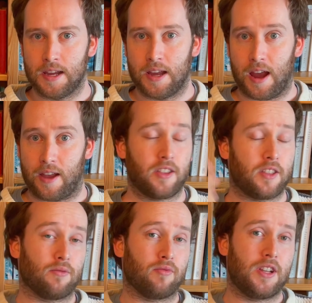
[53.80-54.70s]
and then
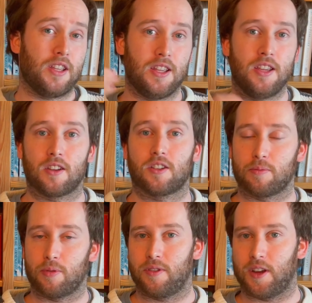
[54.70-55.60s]
they're really eager to
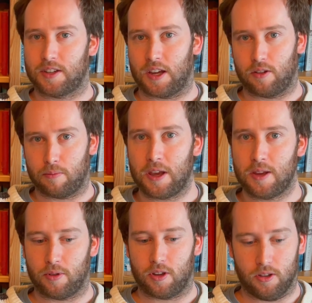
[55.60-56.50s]
put that down on
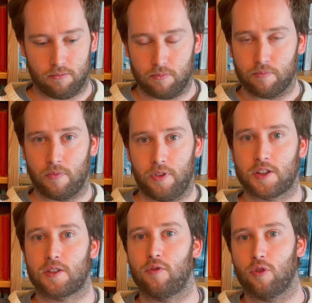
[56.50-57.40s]
paper, and
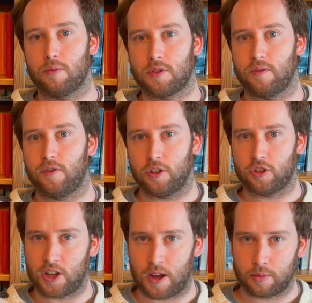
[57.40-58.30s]
thus forms the first
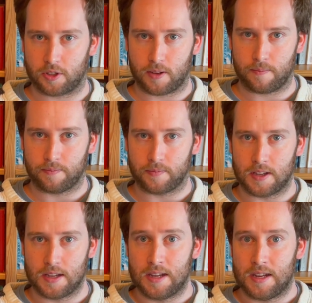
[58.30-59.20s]
chapter.
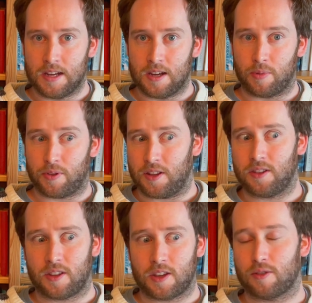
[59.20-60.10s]
But
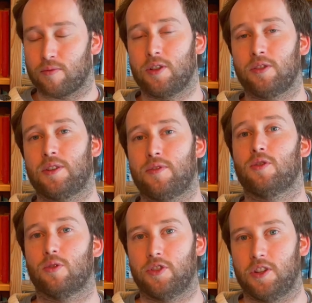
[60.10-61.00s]
then there's a real
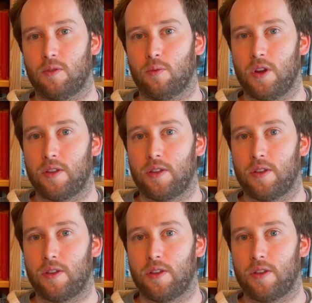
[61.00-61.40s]
difficulty with